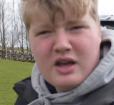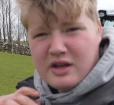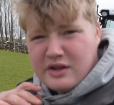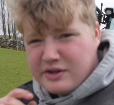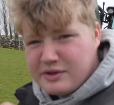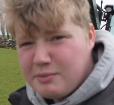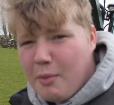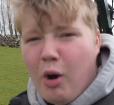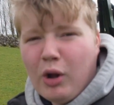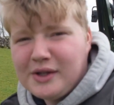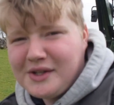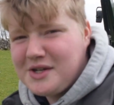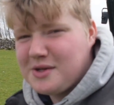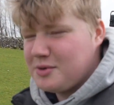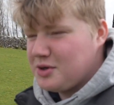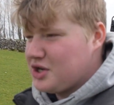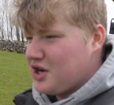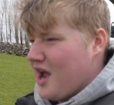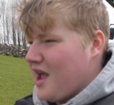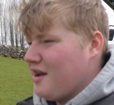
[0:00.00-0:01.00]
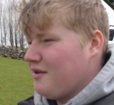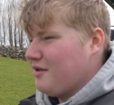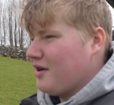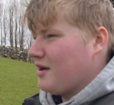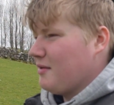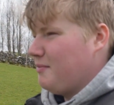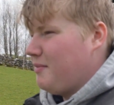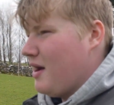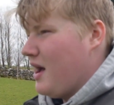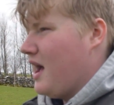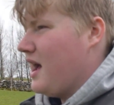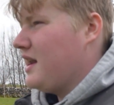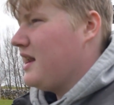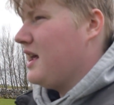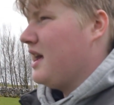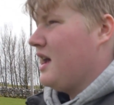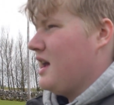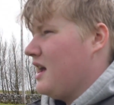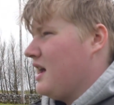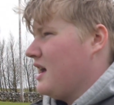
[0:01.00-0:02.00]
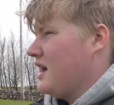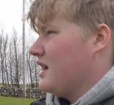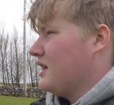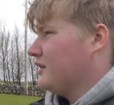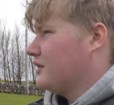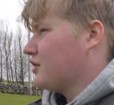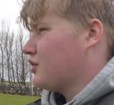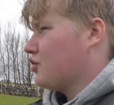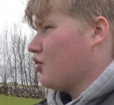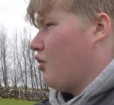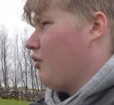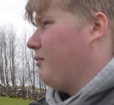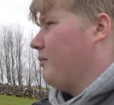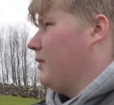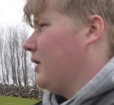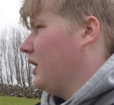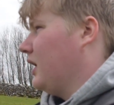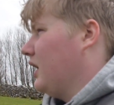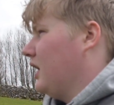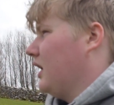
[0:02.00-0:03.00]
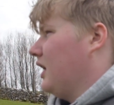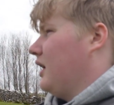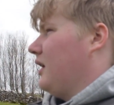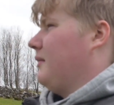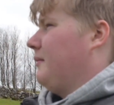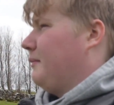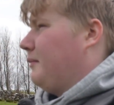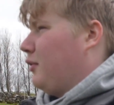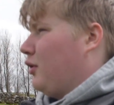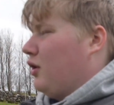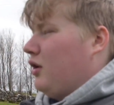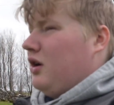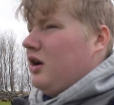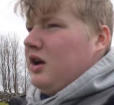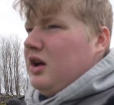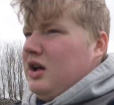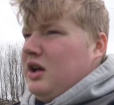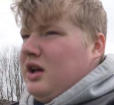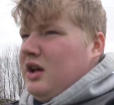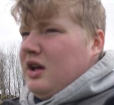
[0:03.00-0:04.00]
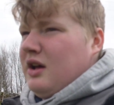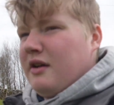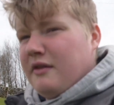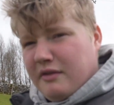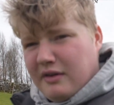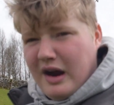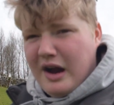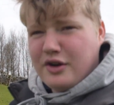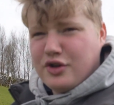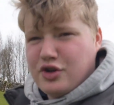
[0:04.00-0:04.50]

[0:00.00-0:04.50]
smallish machinery compared to some. But for our